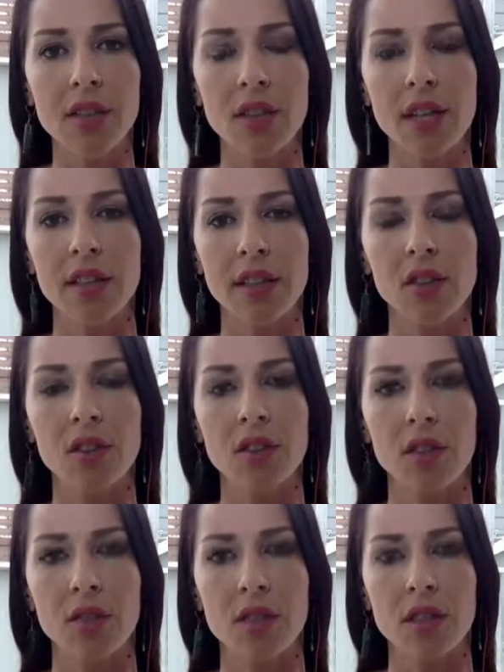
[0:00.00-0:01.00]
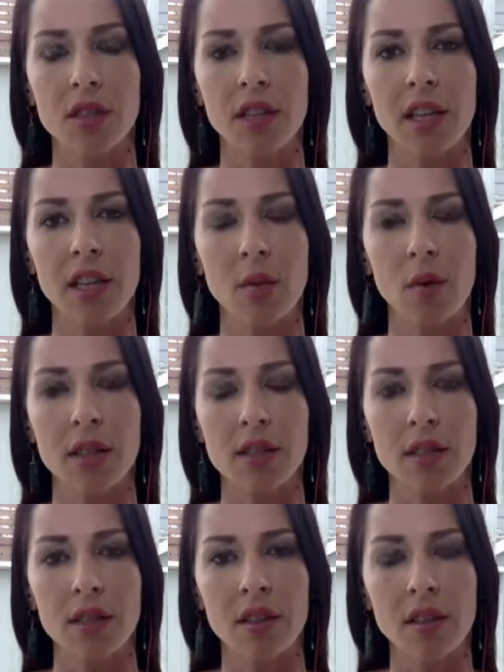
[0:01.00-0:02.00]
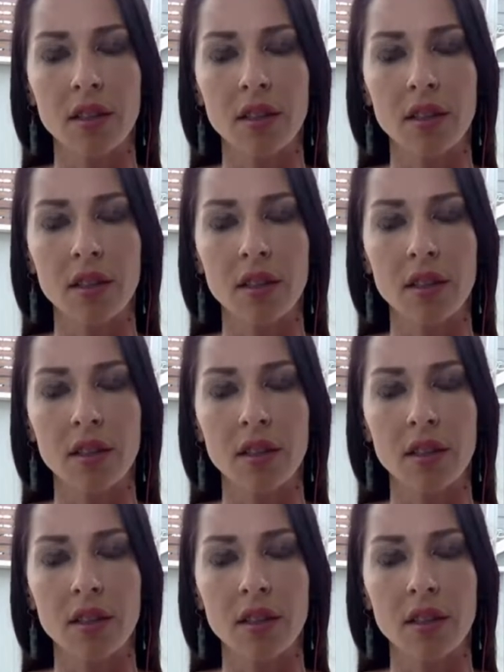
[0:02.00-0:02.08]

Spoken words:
the intelligence services to get them arrested.